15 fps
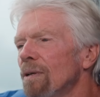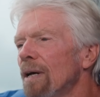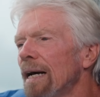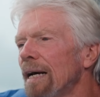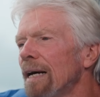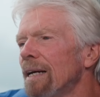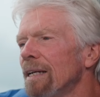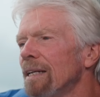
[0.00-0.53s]

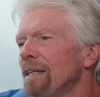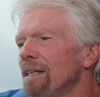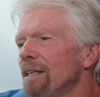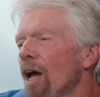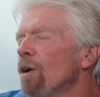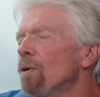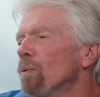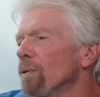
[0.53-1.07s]
uh,
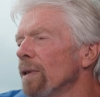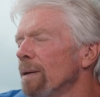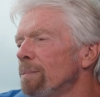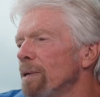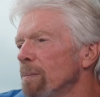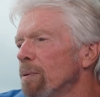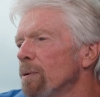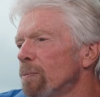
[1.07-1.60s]
know all their
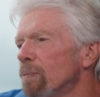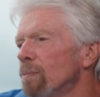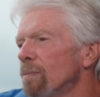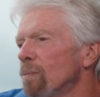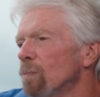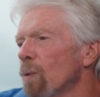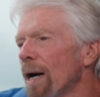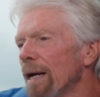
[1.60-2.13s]
people
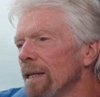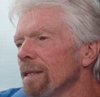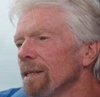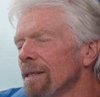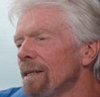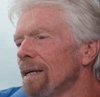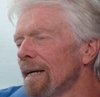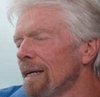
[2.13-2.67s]
well,
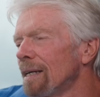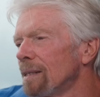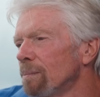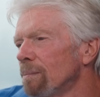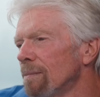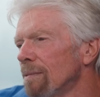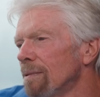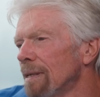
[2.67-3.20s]

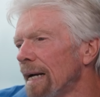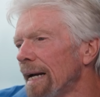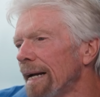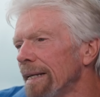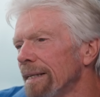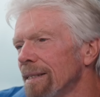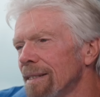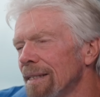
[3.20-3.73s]
um,
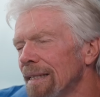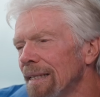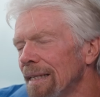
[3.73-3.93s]
and